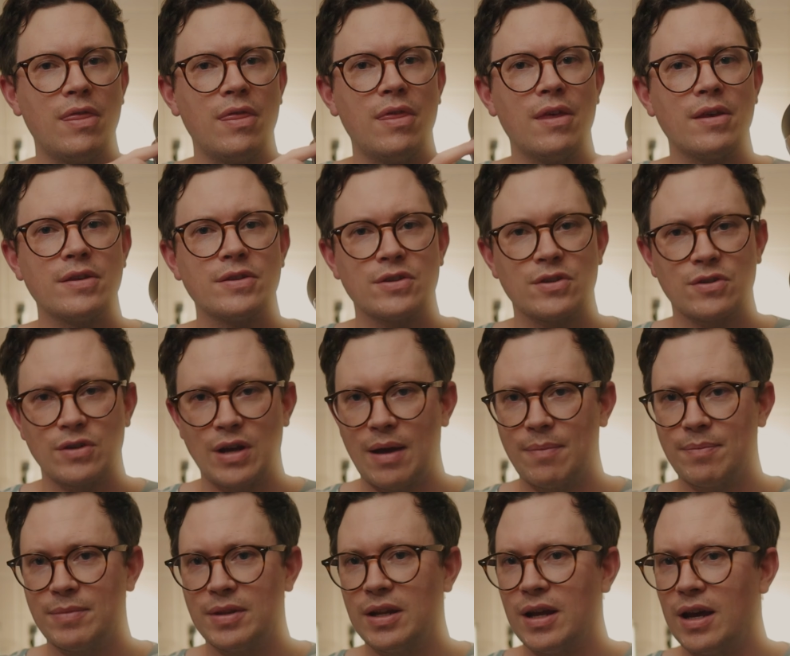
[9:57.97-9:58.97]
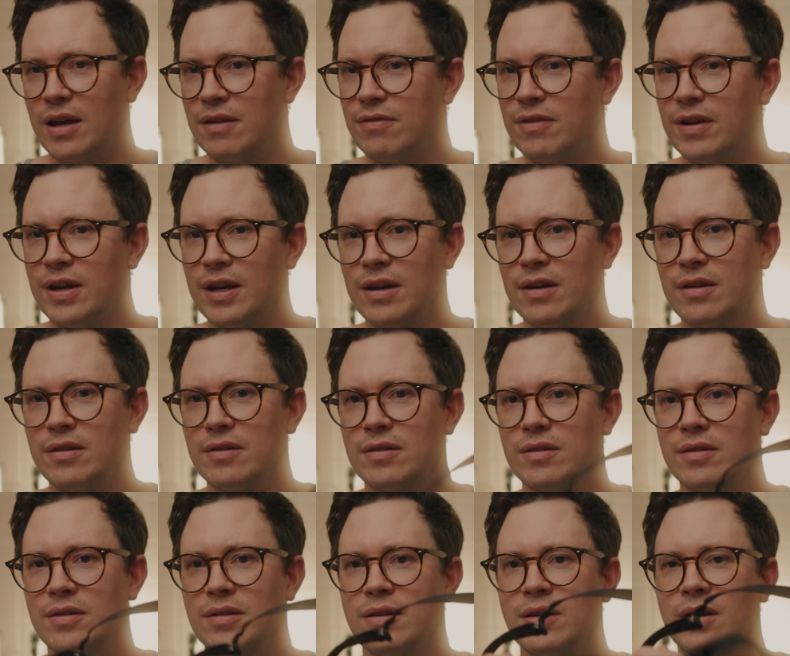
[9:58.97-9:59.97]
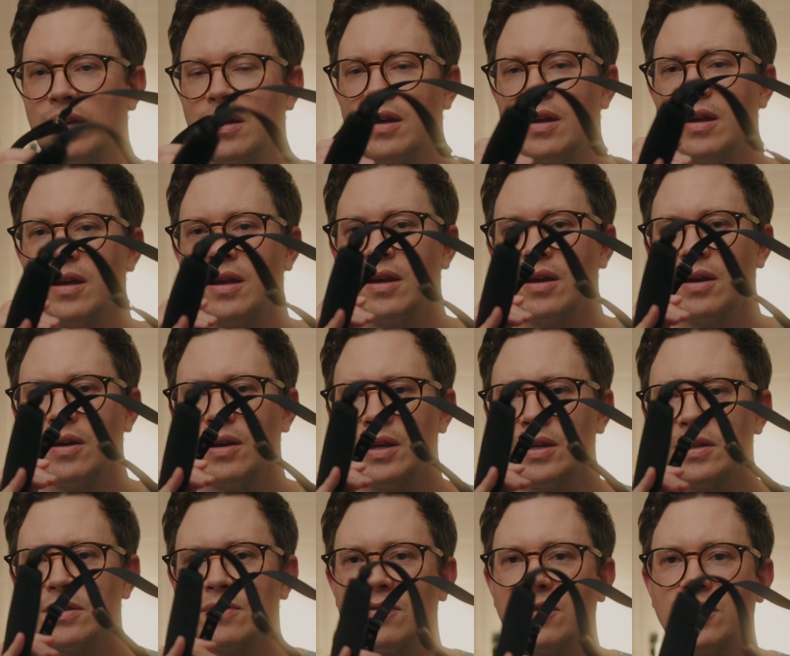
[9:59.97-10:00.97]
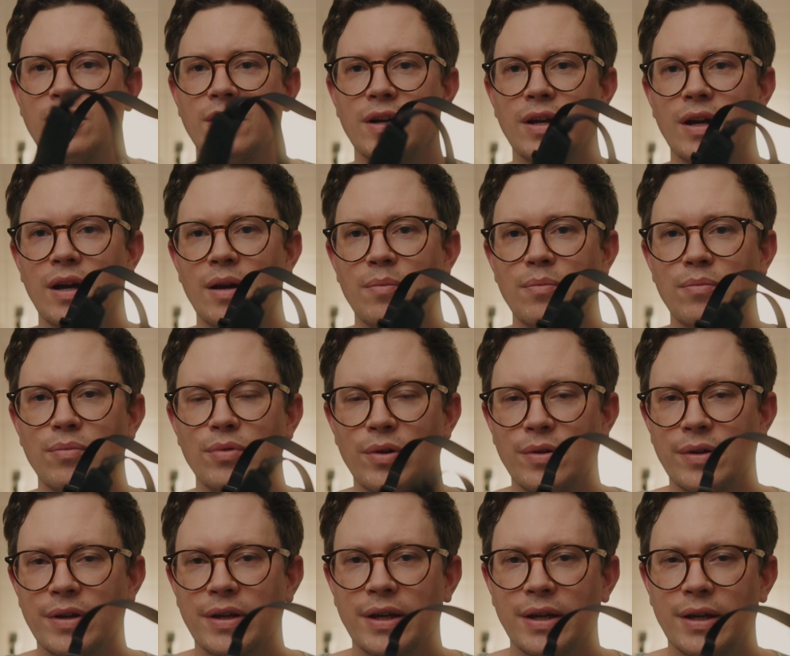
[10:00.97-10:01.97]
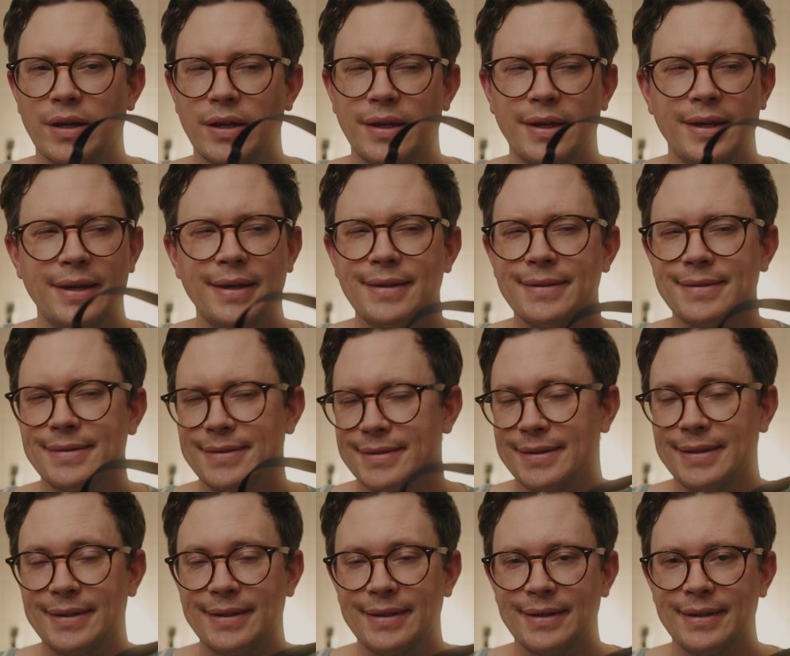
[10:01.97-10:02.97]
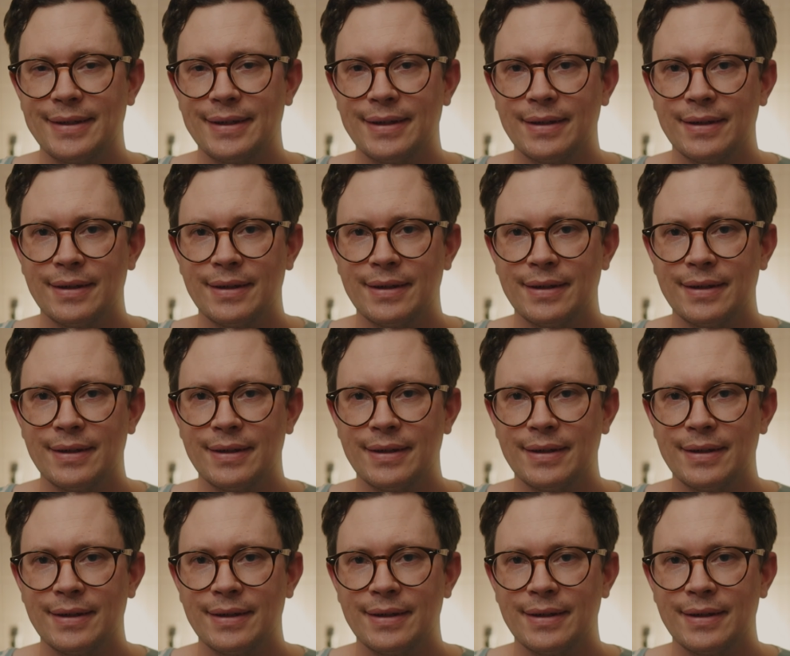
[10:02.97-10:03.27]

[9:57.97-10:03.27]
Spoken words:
the strap that I found is for Bronica EC,